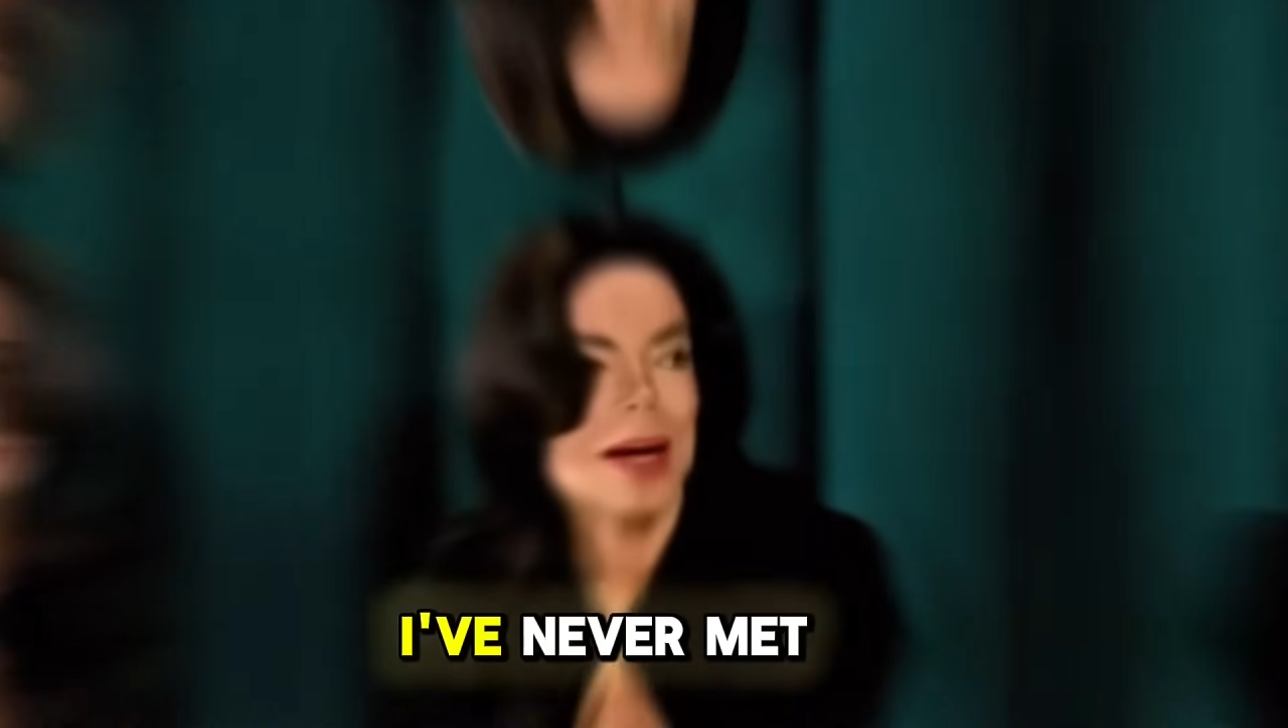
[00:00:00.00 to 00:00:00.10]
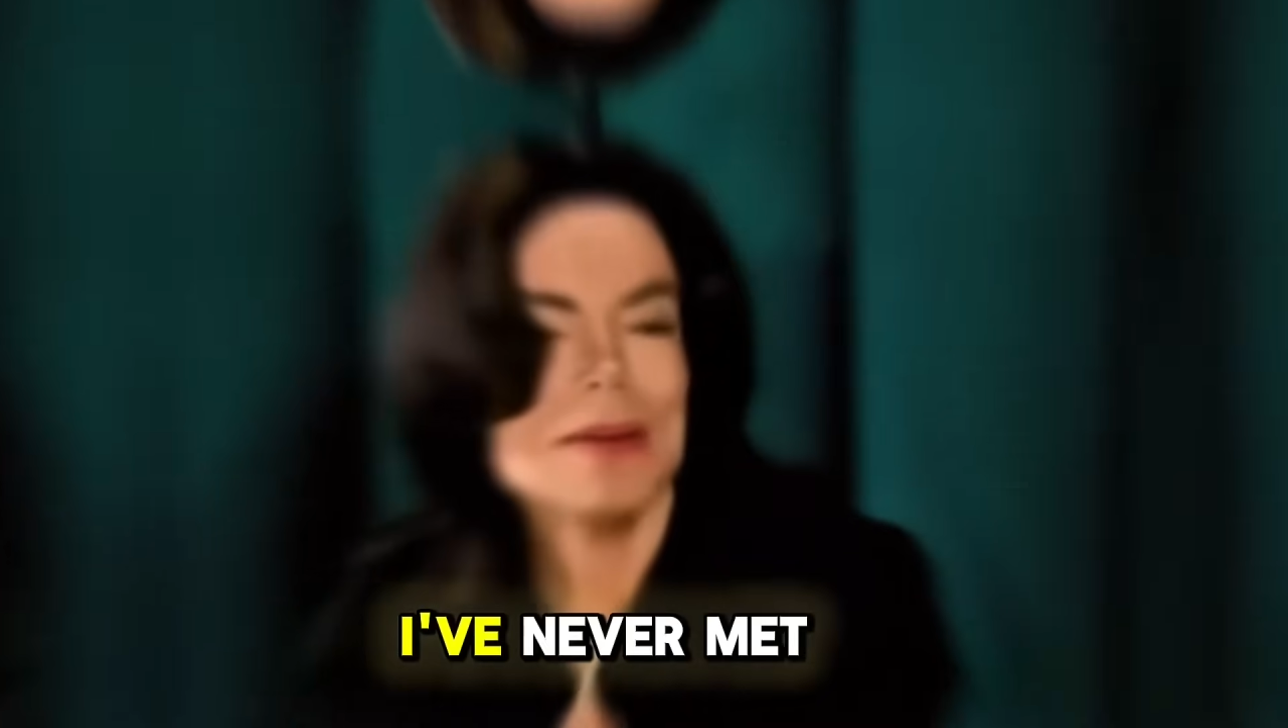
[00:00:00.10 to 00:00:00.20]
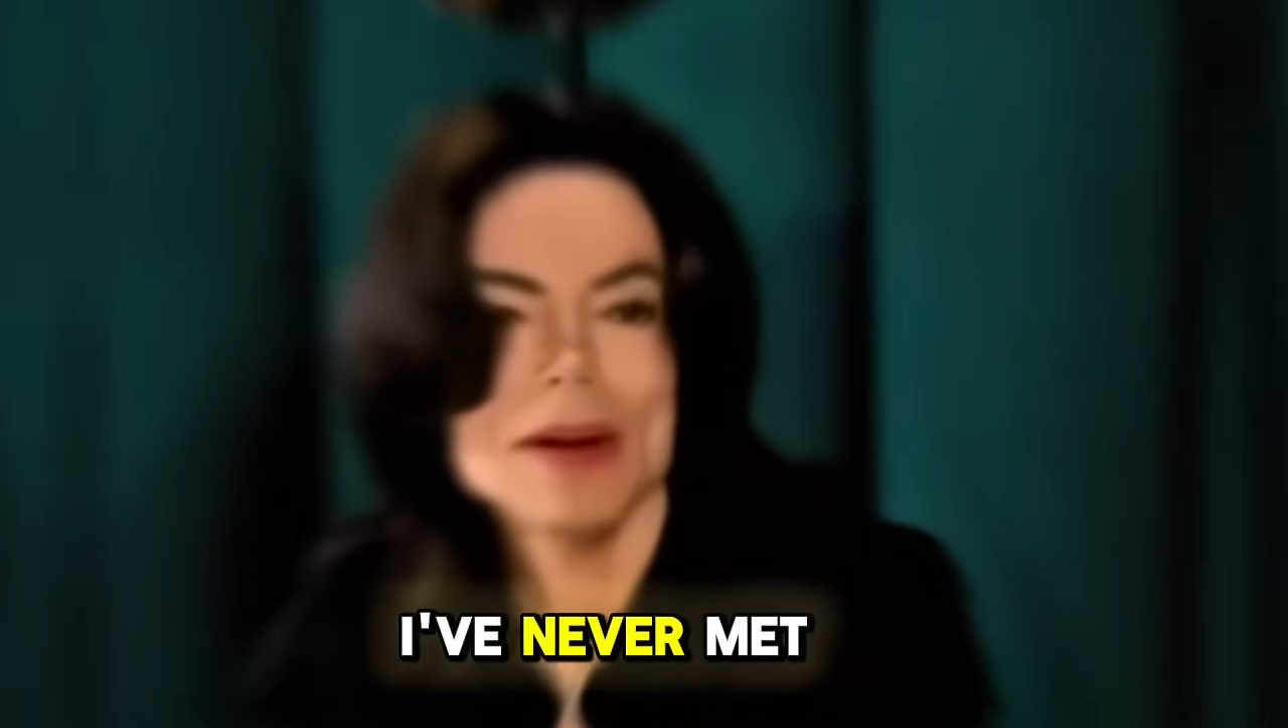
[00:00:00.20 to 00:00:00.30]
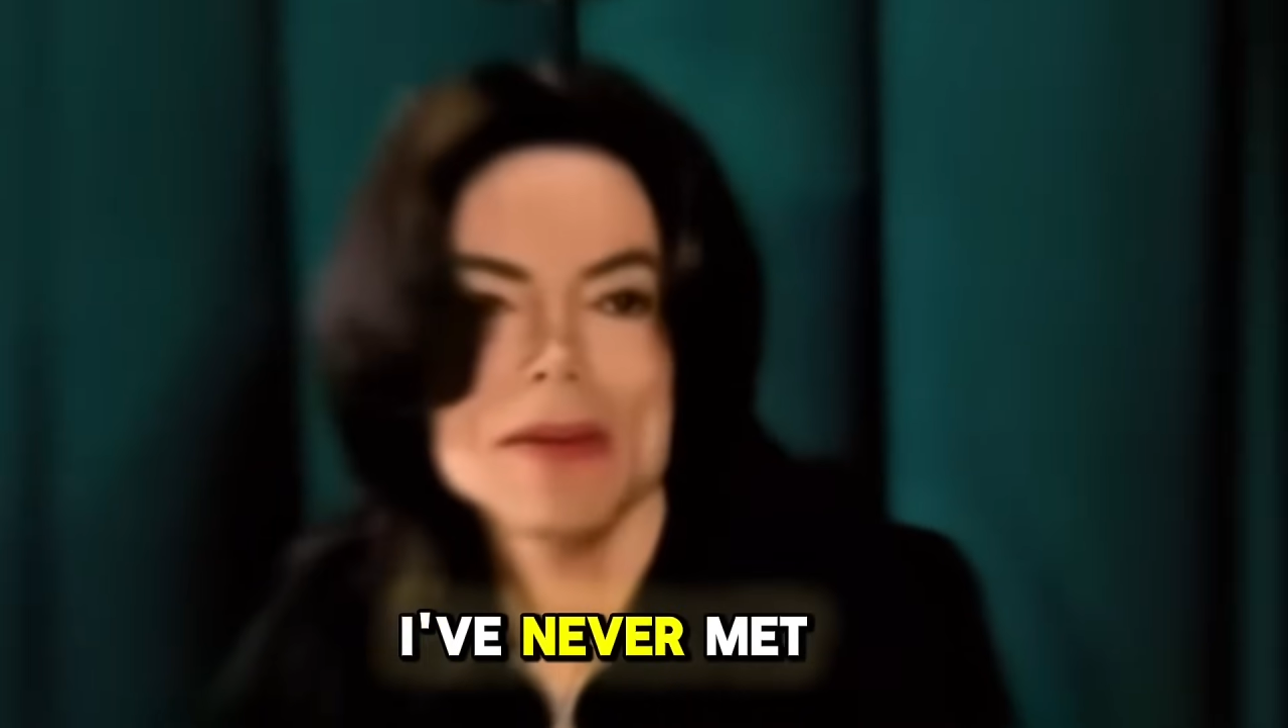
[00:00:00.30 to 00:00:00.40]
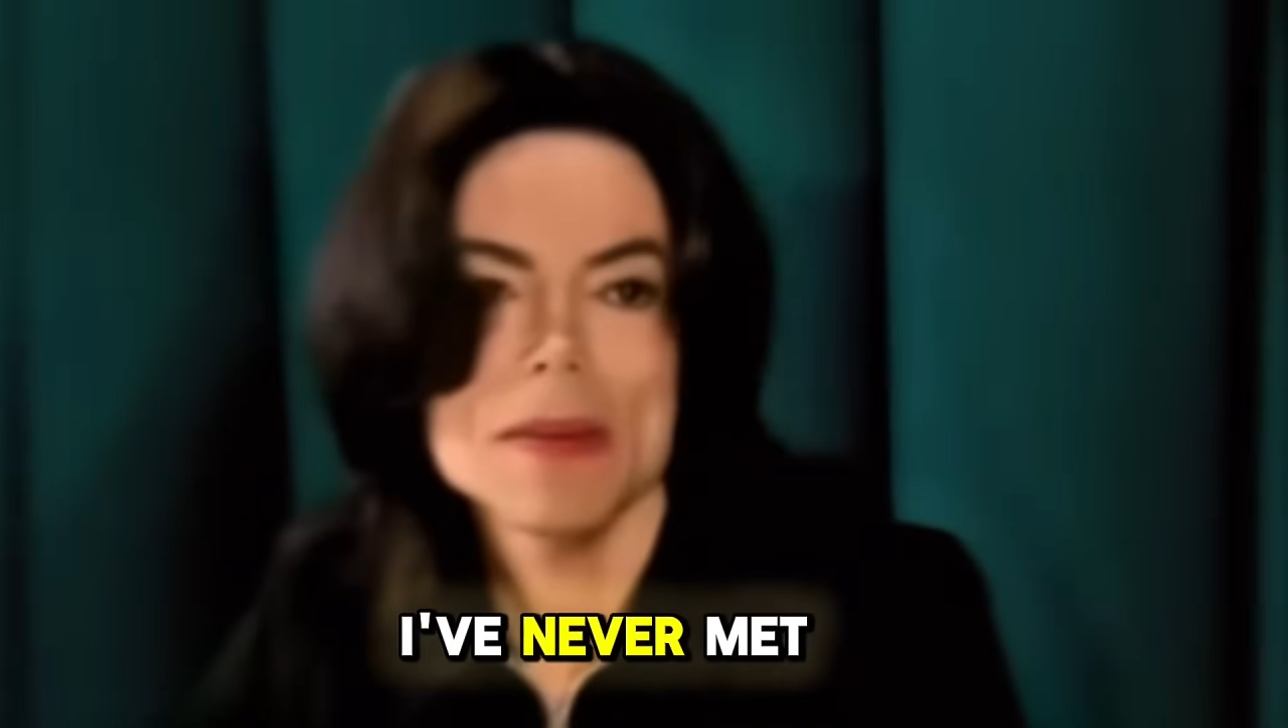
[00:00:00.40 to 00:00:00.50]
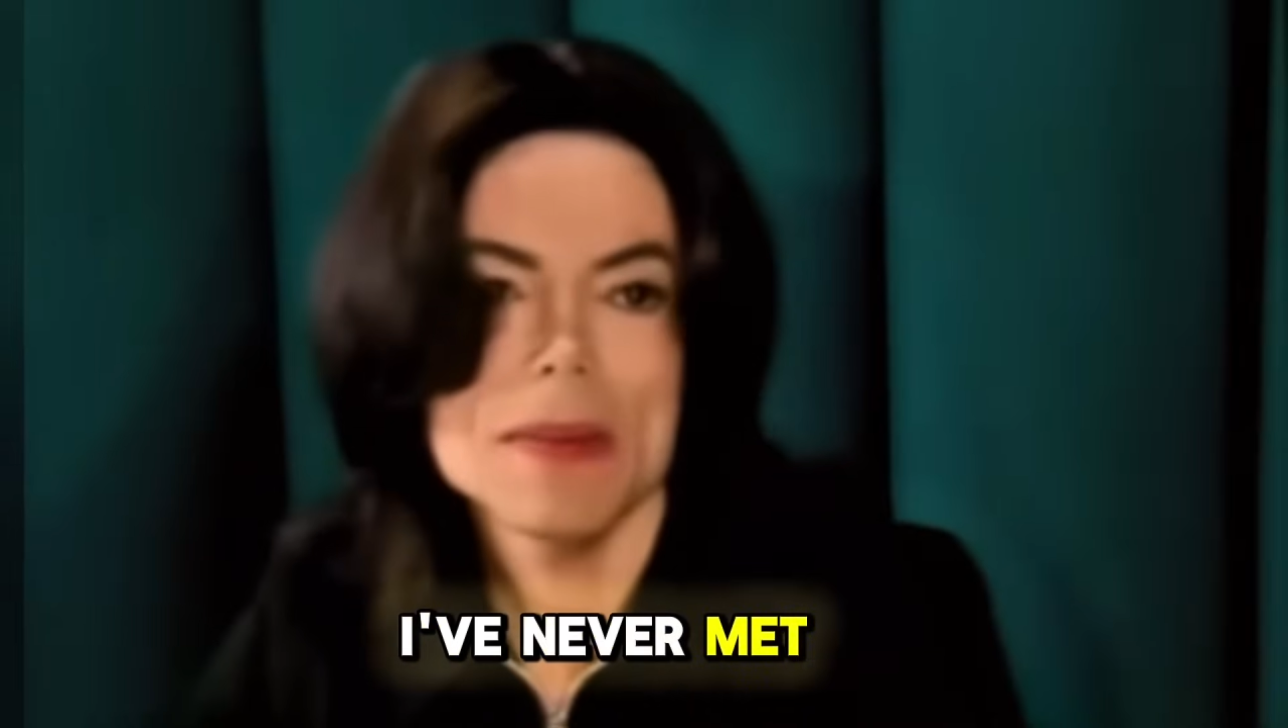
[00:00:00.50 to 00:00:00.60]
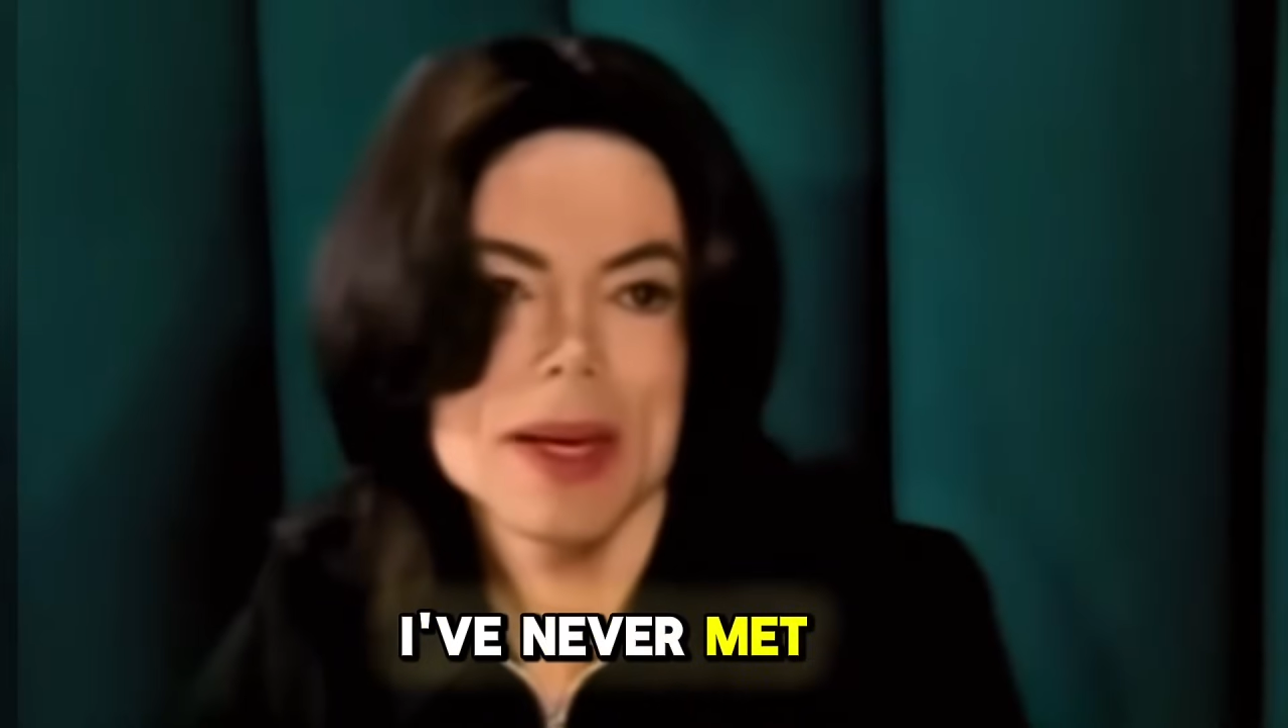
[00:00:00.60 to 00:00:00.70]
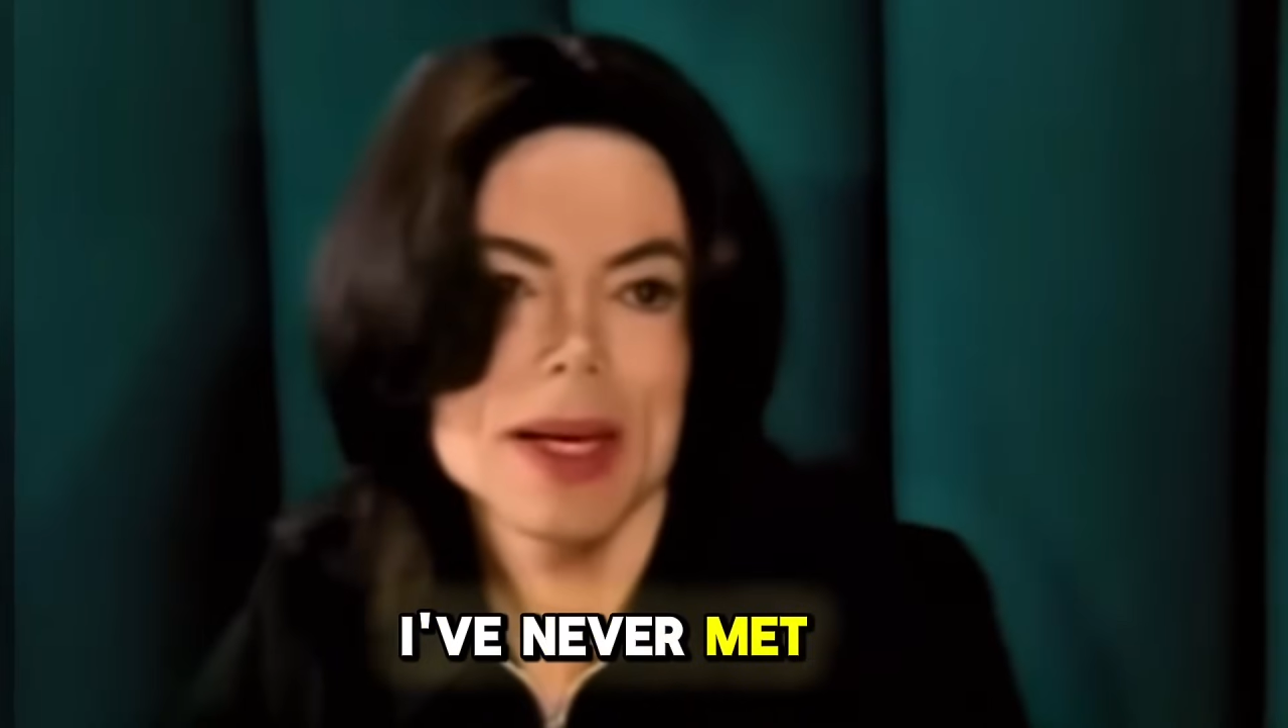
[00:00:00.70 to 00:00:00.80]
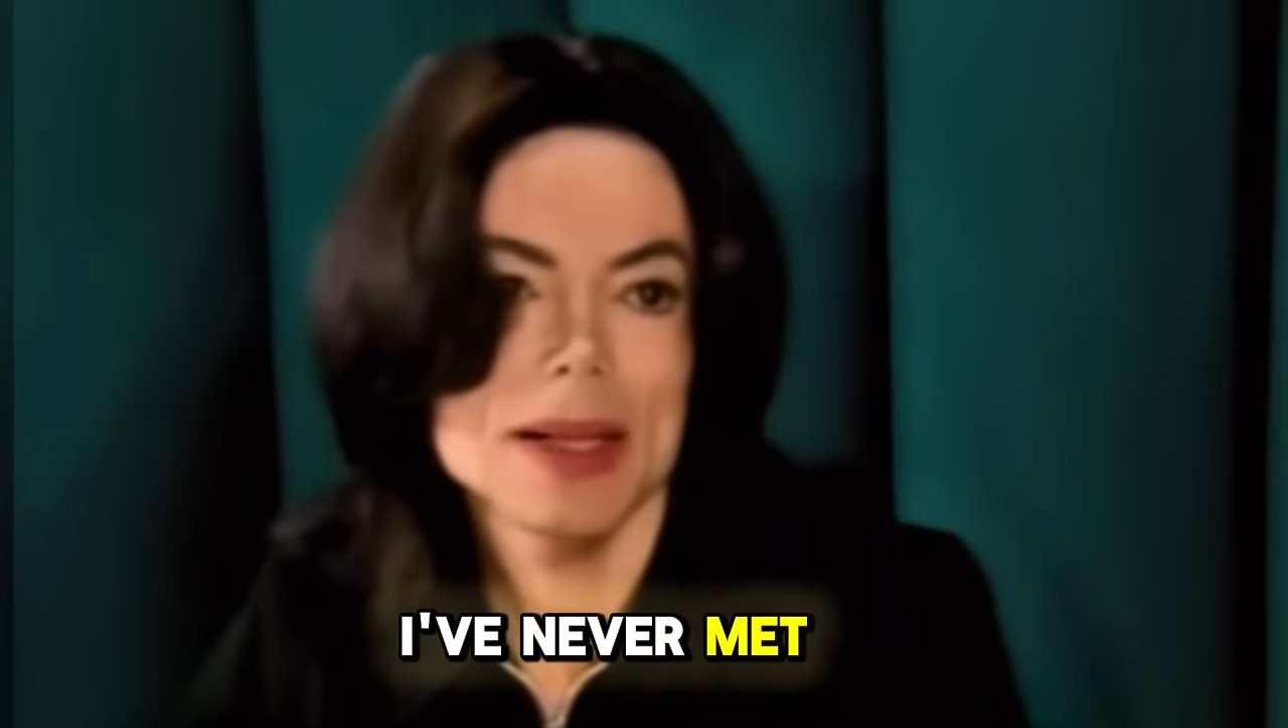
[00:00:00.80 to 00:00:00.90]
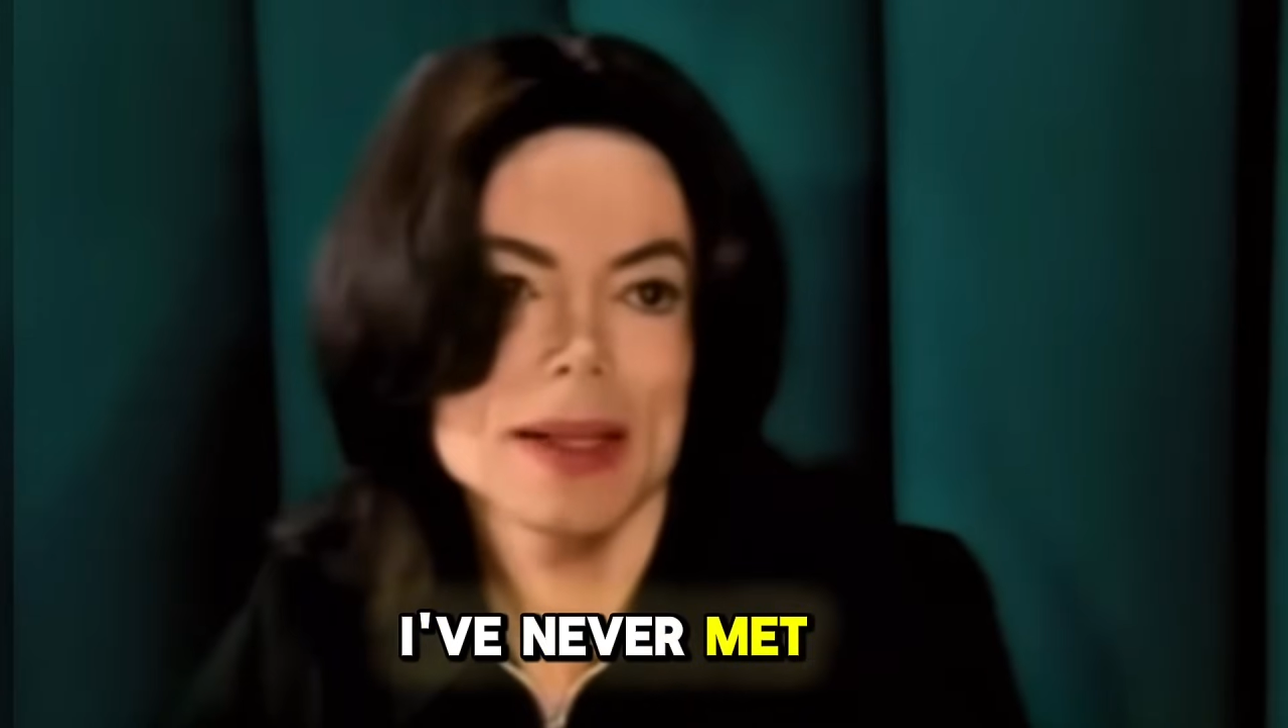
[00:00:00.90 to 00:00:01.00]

I've never met